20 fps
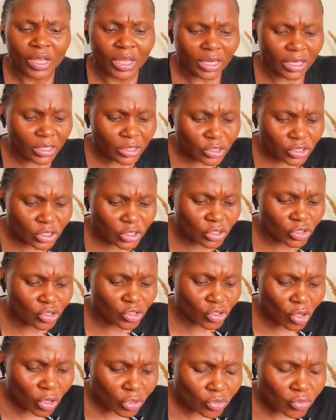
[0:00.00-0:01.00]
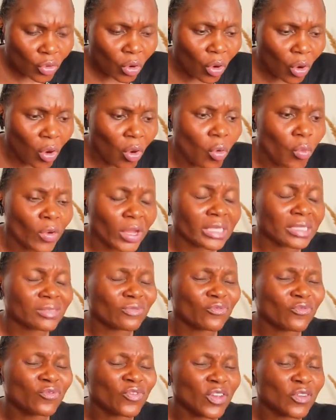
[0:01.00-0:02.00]
It's not always
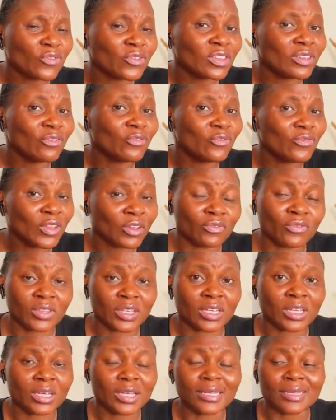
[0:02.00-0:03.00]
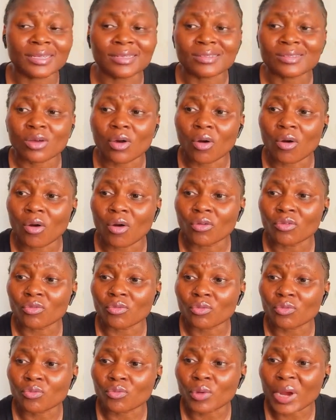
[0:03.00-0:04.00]
50 50. It is
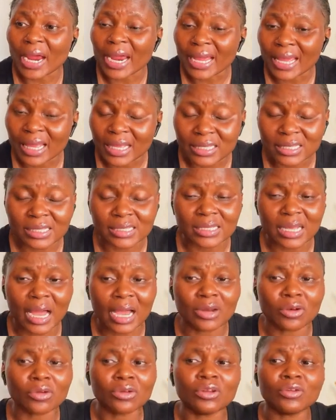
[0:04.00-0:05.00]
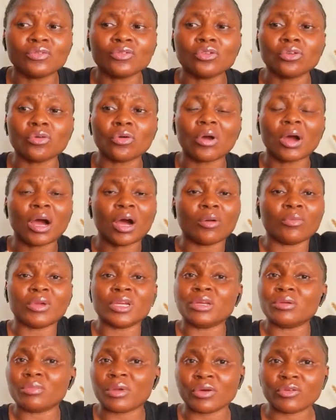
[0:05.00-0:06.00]
on rare cases. I don't even know how
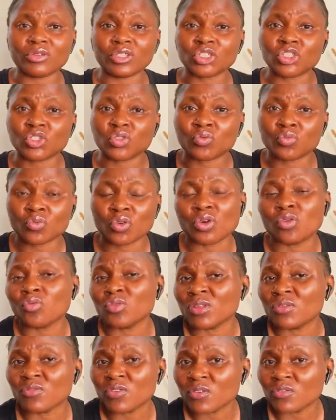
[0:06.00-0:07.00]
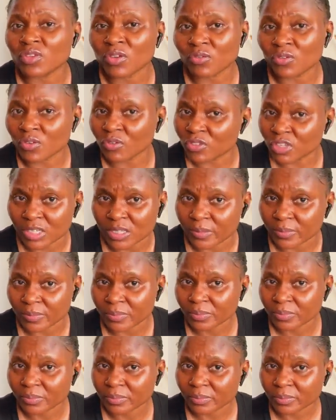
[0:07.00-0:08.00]
many marriages work with 50 50.
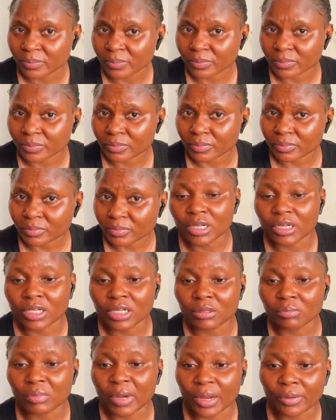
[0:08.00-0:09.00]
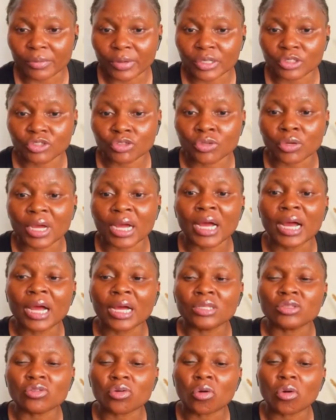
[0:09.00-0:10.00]
In marriage, you
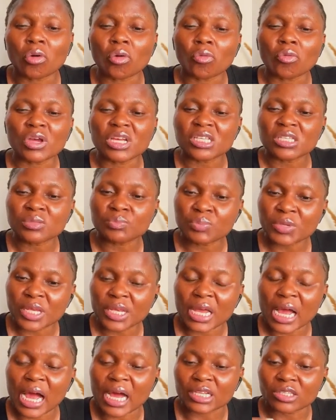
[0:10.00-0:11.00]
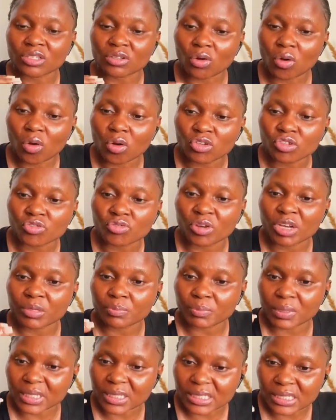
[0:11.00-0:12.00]
can't always be at
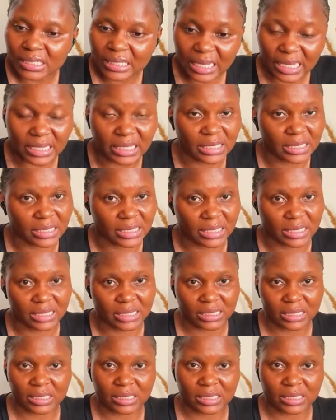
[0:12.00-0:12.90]
100%.